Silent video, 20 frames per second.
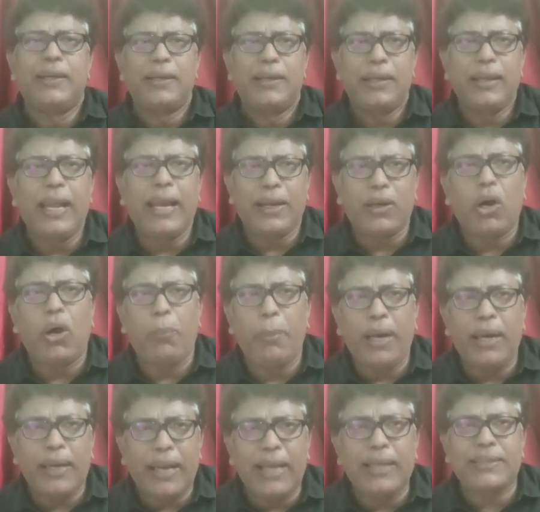Like
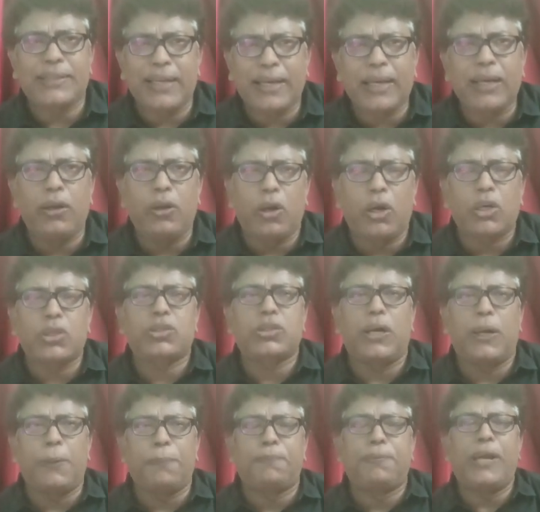government has taken lots
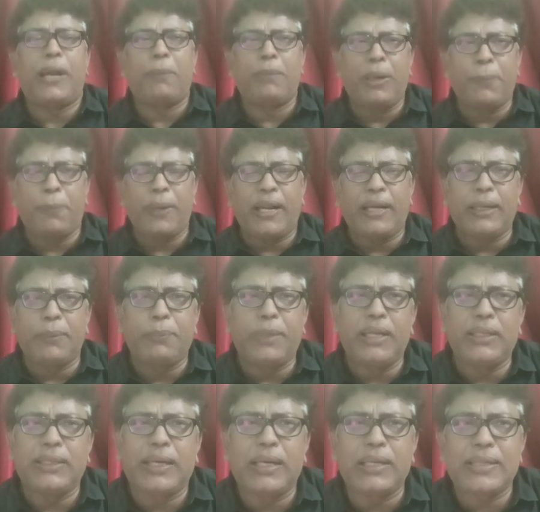of family planning
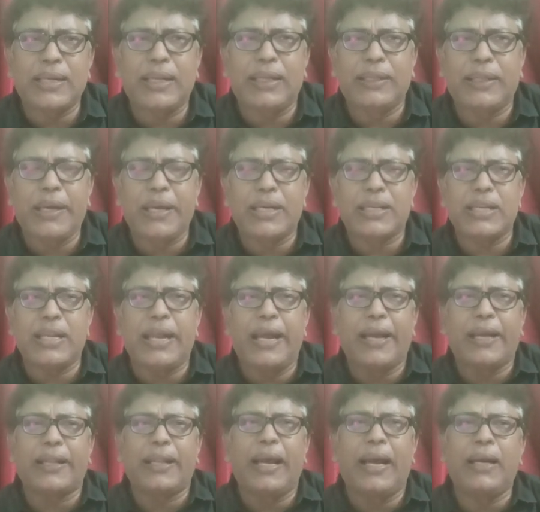measures and things
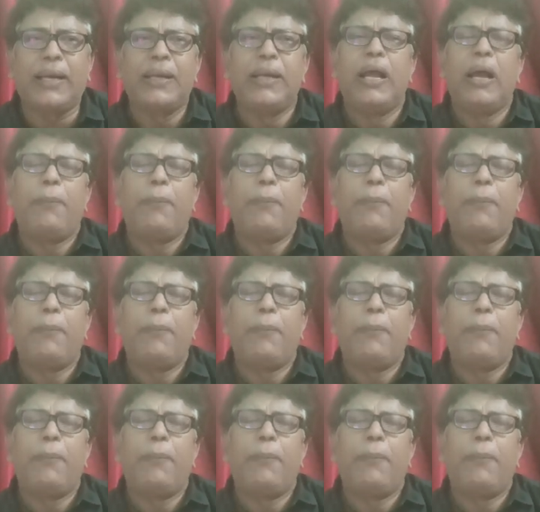like that,